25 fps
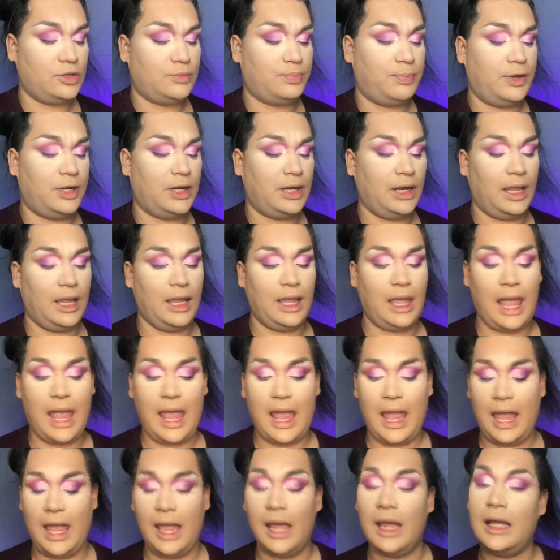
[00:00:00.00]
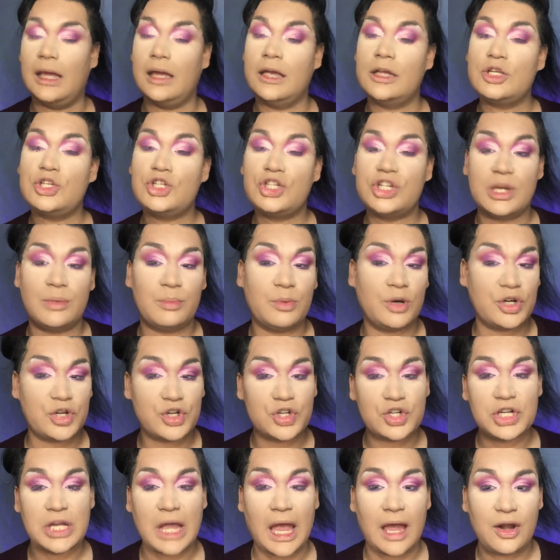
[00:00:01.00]
putting a shimmer
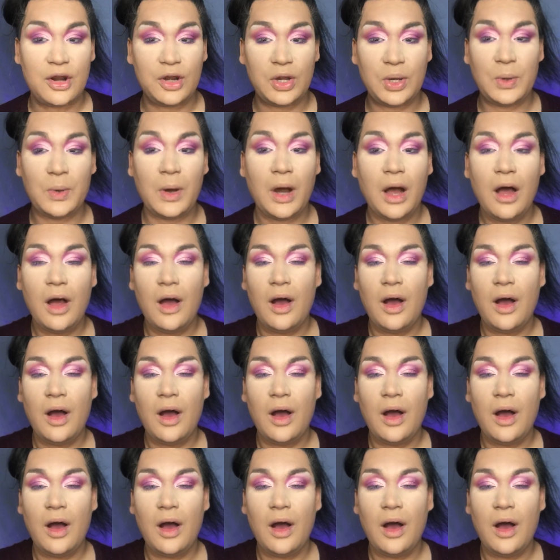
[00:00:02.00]
shadow